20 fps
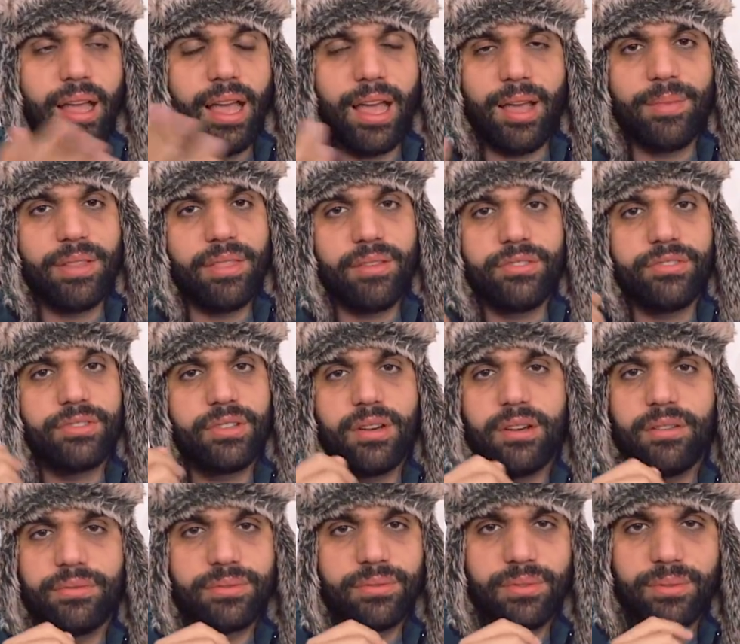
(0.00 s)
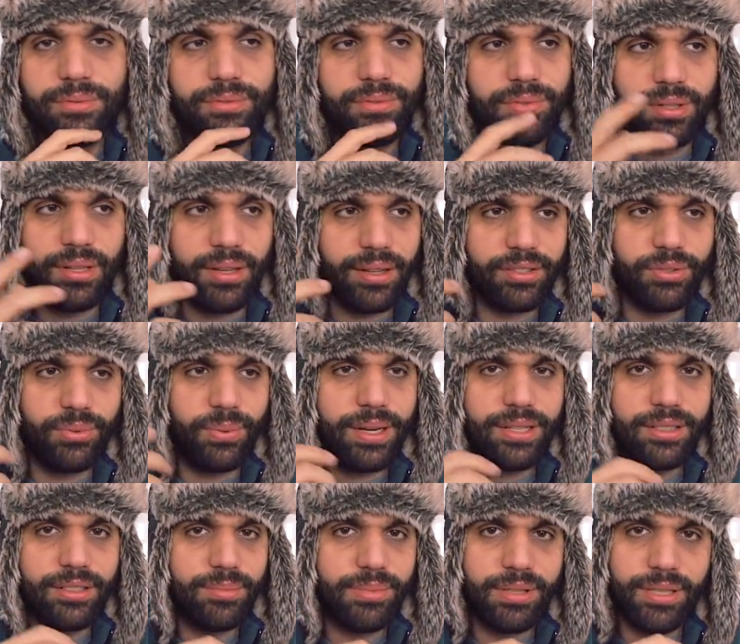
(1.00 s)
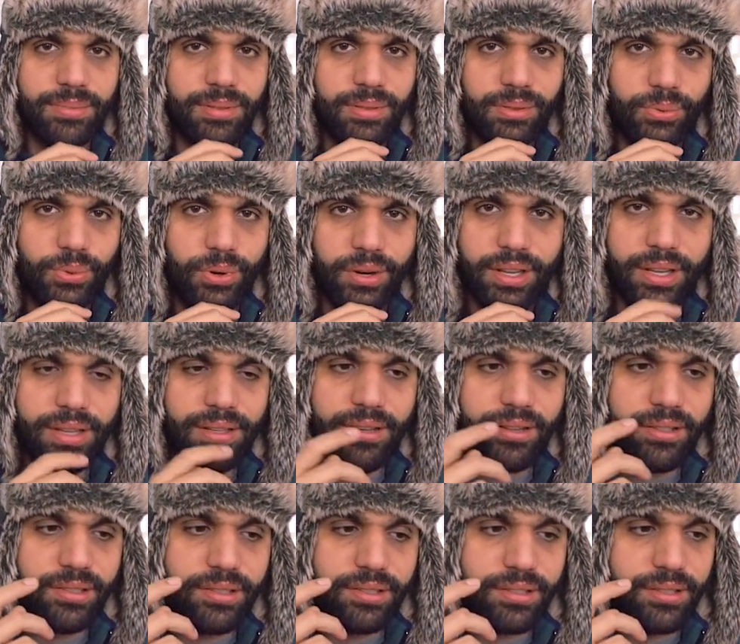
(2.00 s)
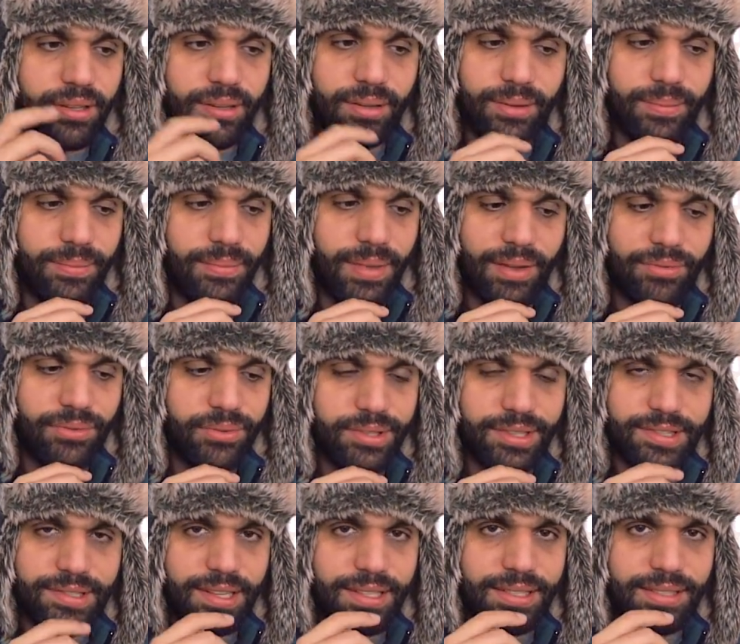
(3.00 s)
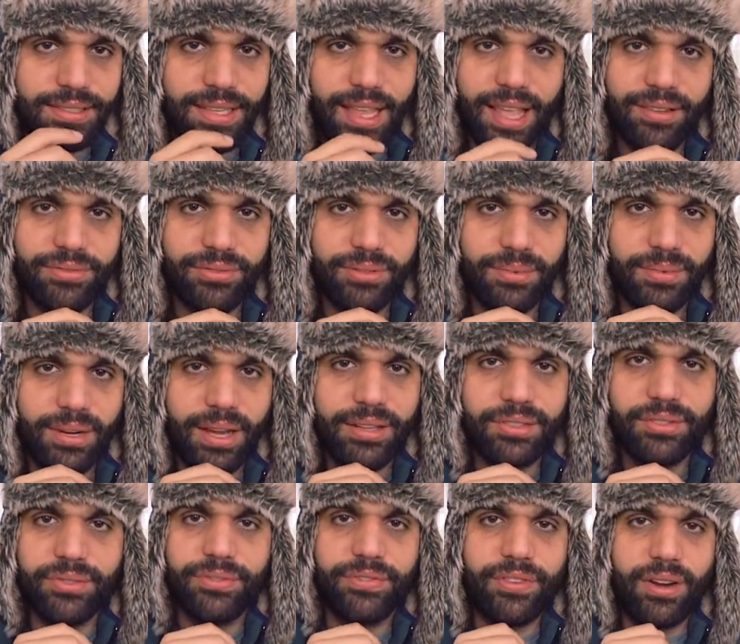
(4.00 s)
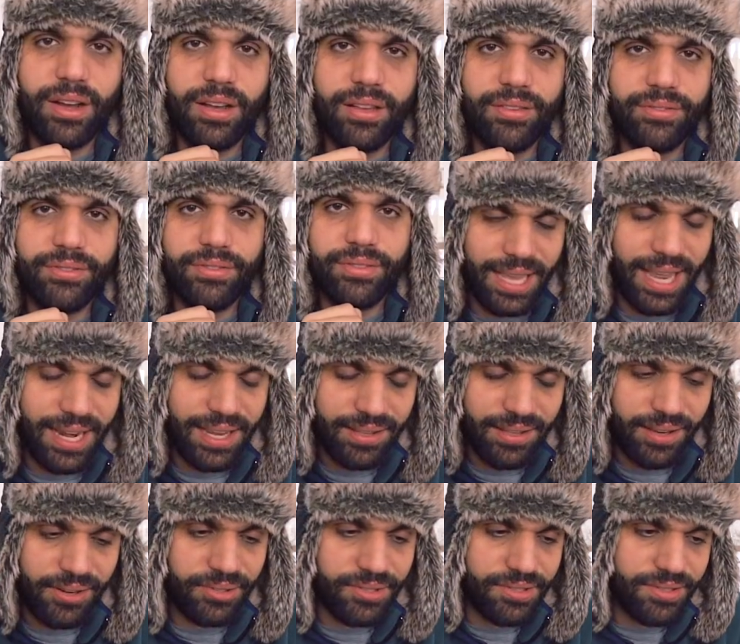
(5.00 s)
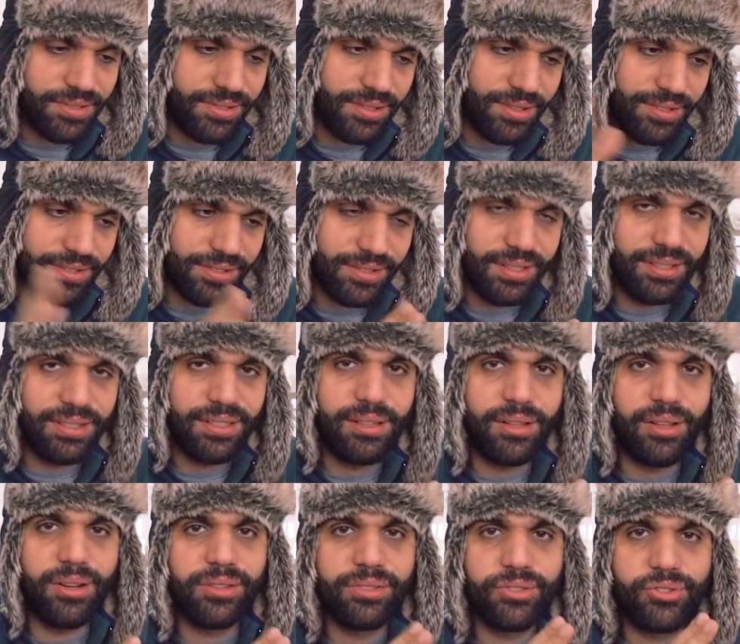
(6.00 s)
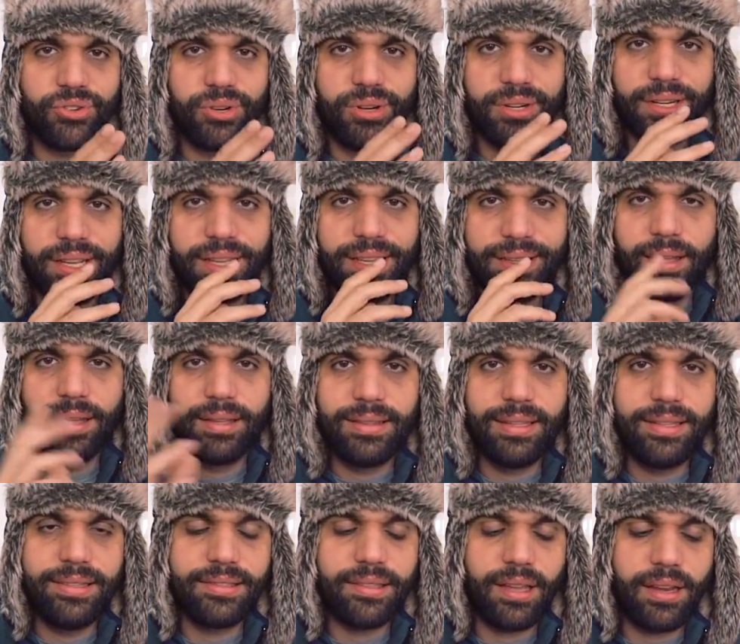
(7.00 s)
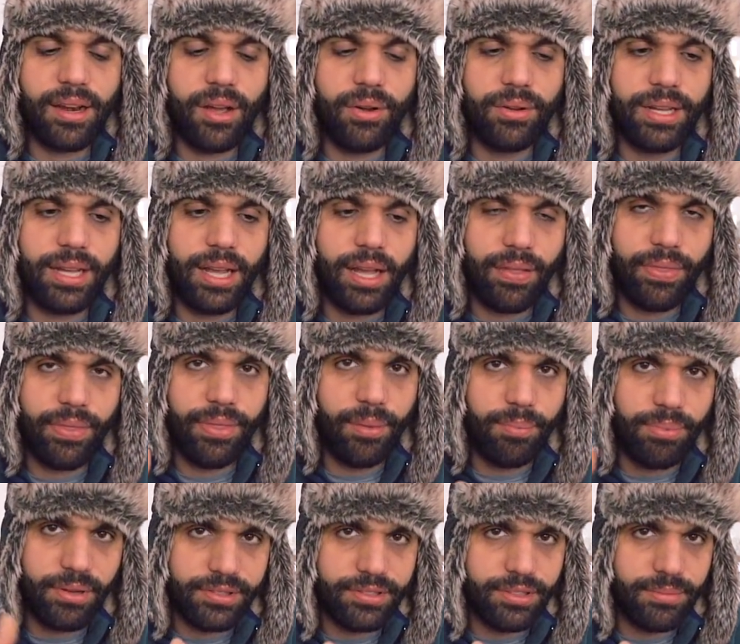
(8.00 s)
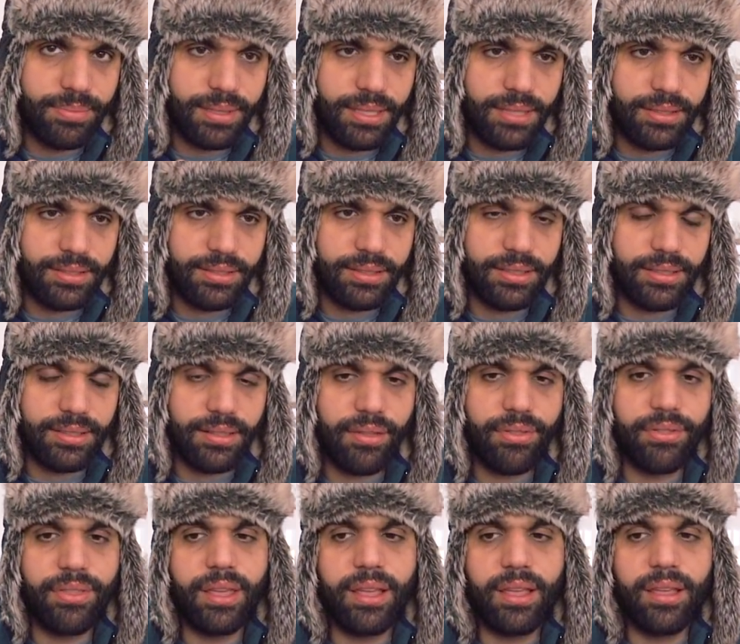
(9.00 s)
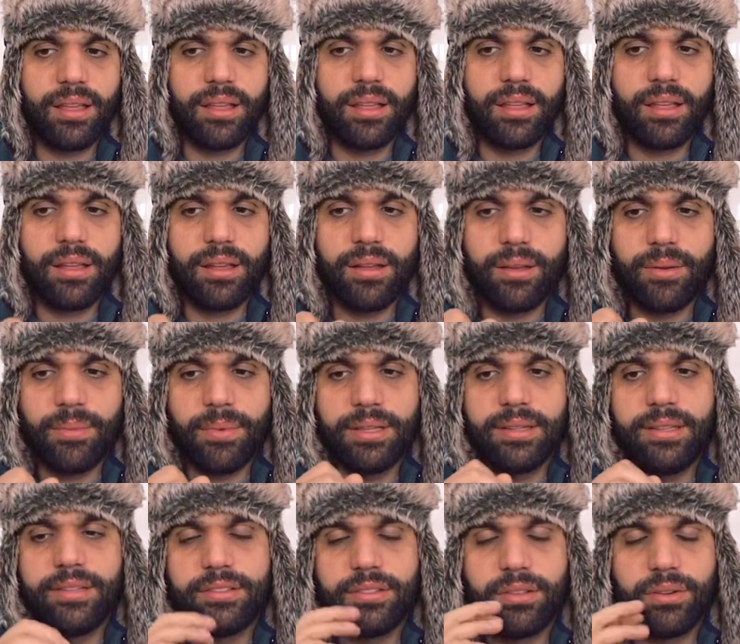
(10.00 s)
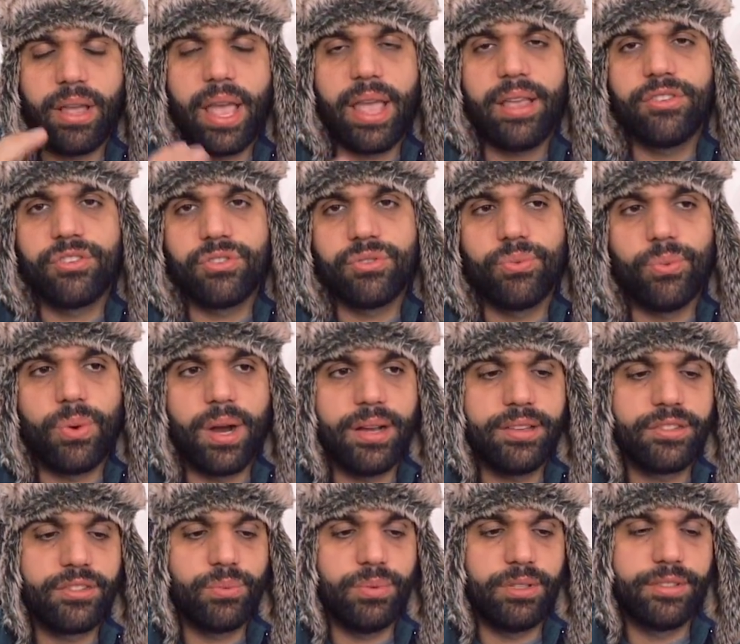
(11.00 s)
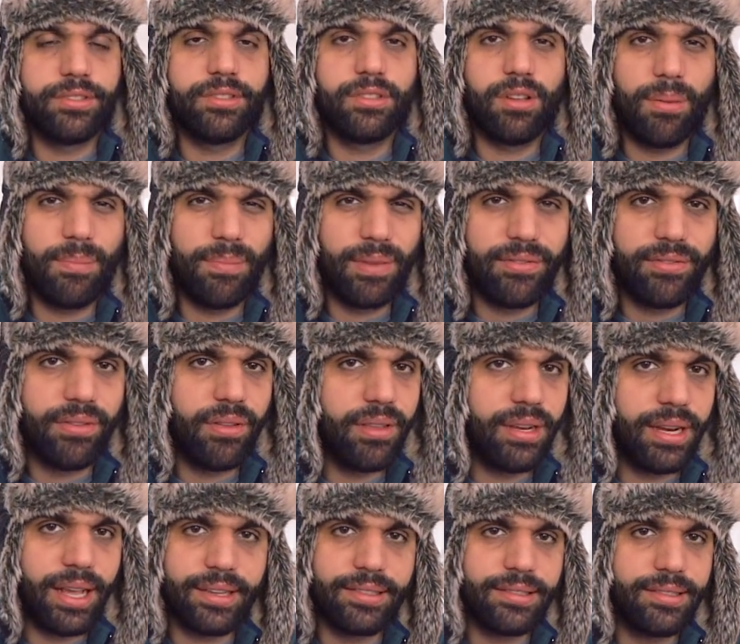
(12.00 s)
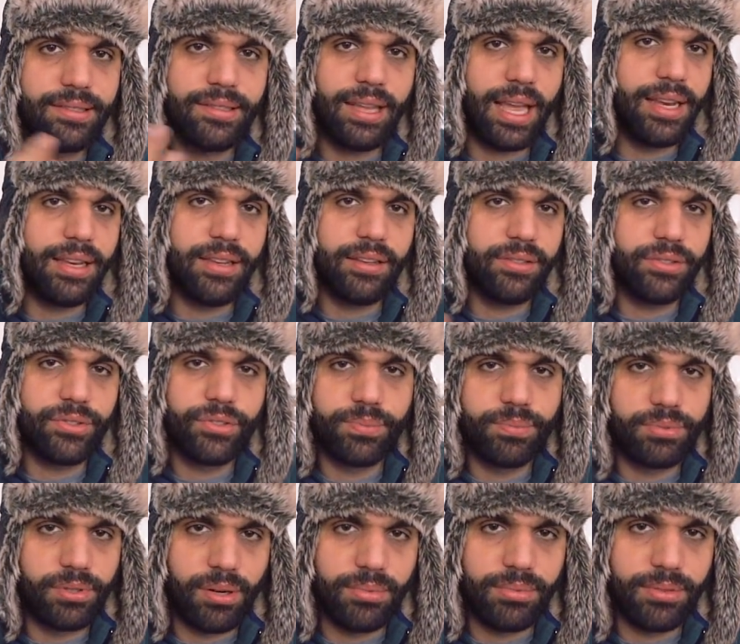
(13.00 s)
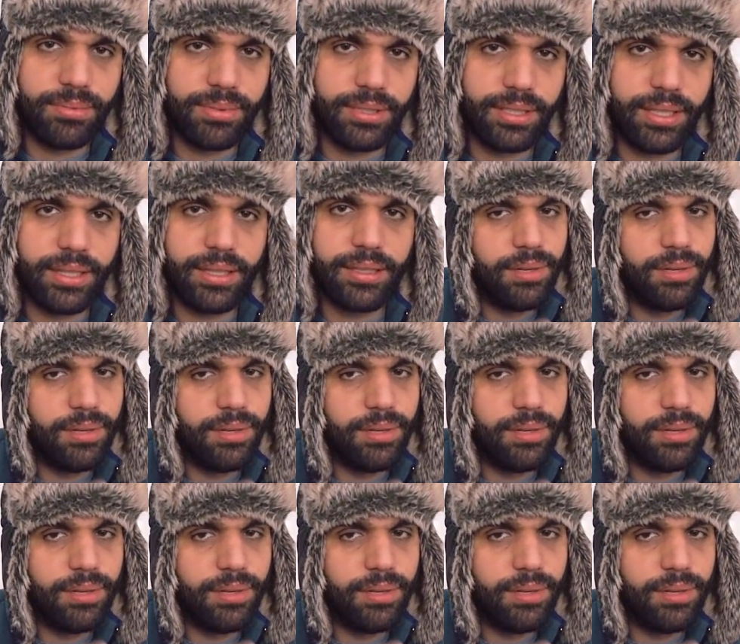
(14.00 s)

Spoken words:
I mean, there's enough room for, like, 20 people working there every single day from 9 to 5. Getting there is still a long journey. At least I now got the possibility. Nothing, at least location-wise, will stop me for the next 10 years, probably.